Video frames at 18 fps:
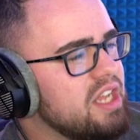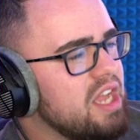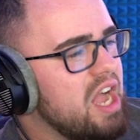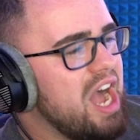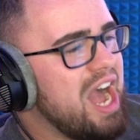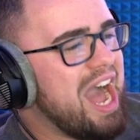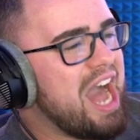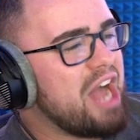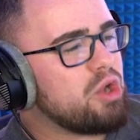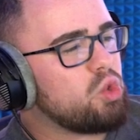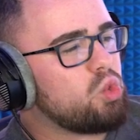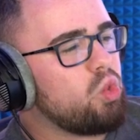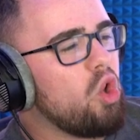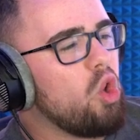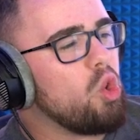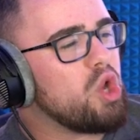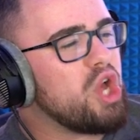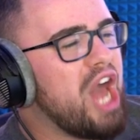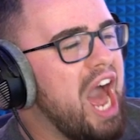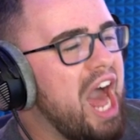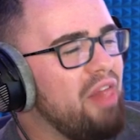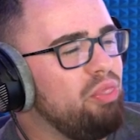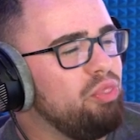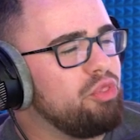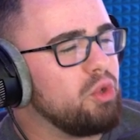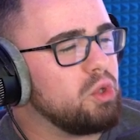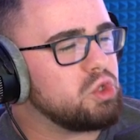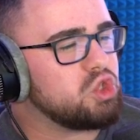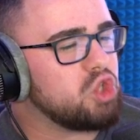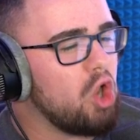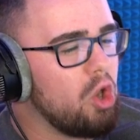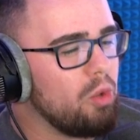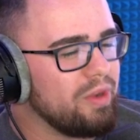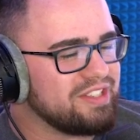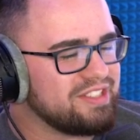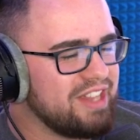
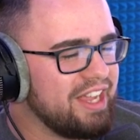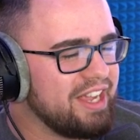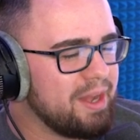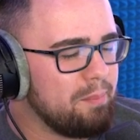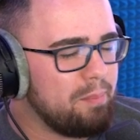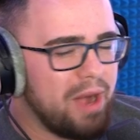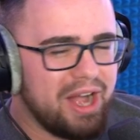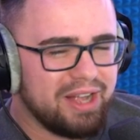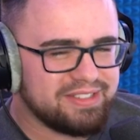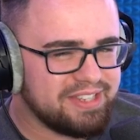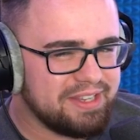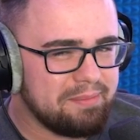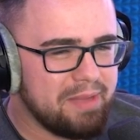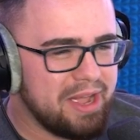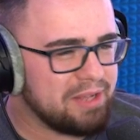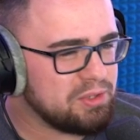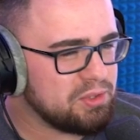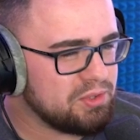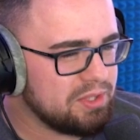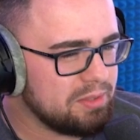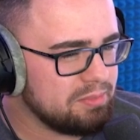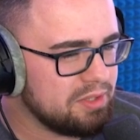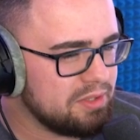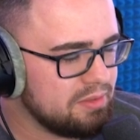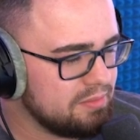Acrocanthosaurus, like a boxing match or something.